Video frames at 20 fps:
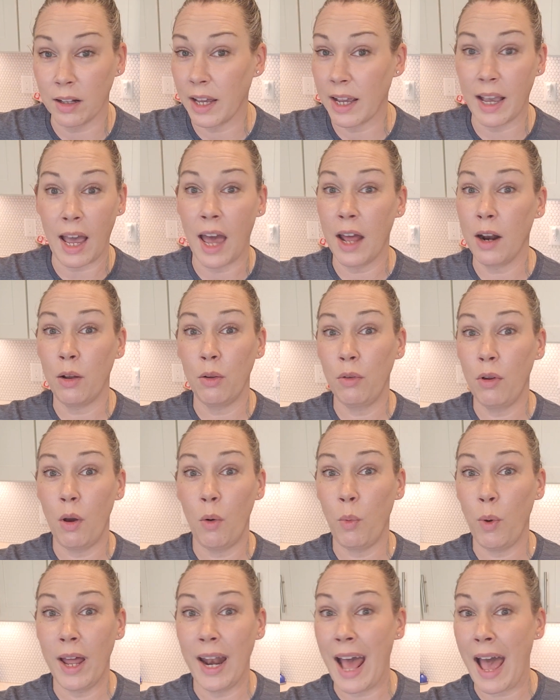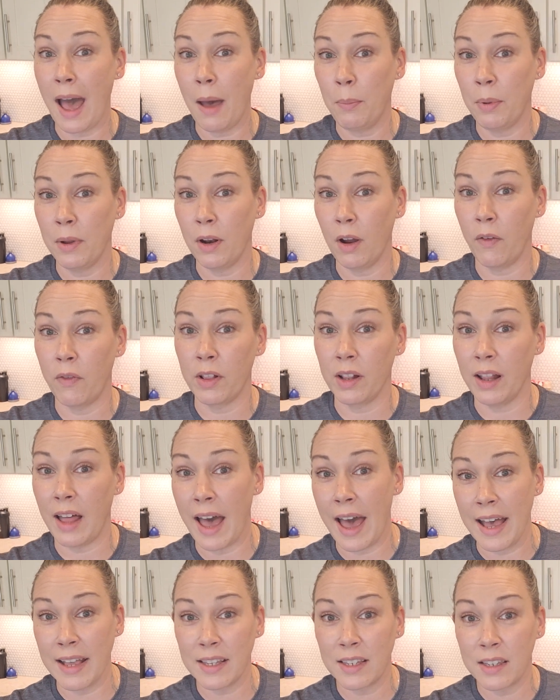Like, I don't know what happened over the
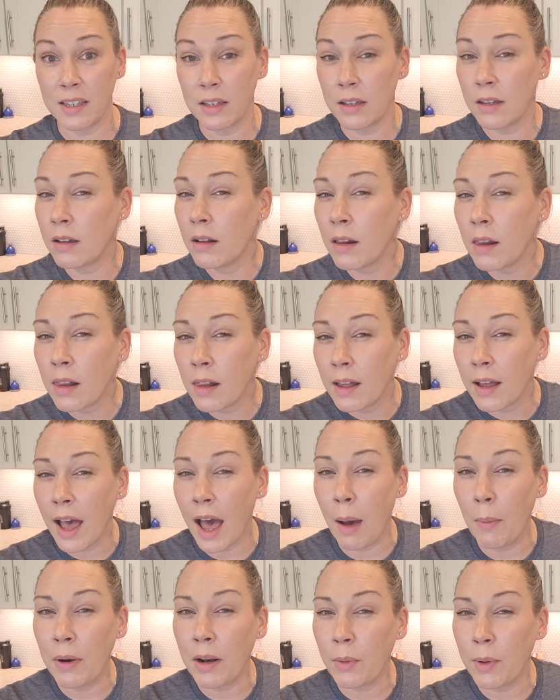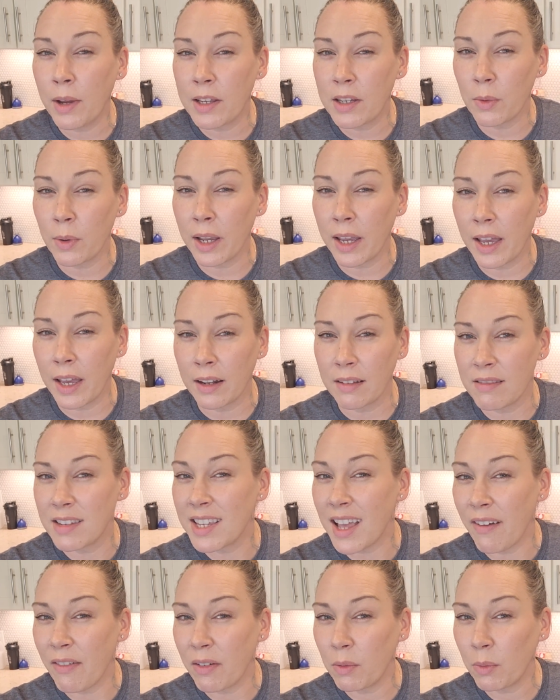last, how many weeks are we in?
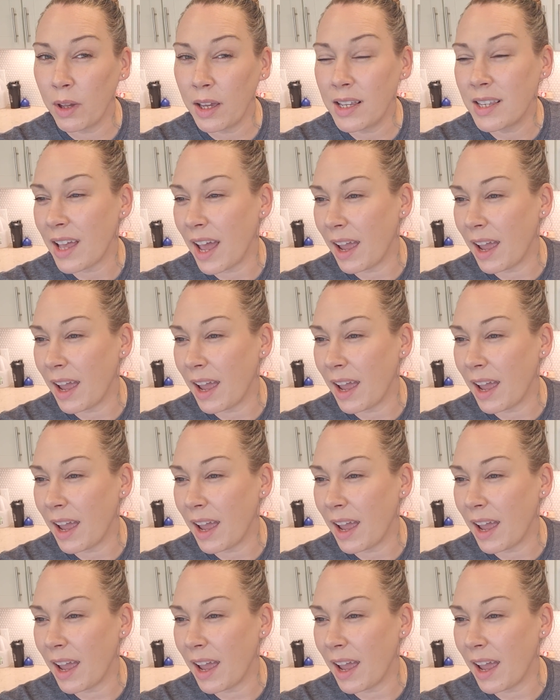Seven weeks?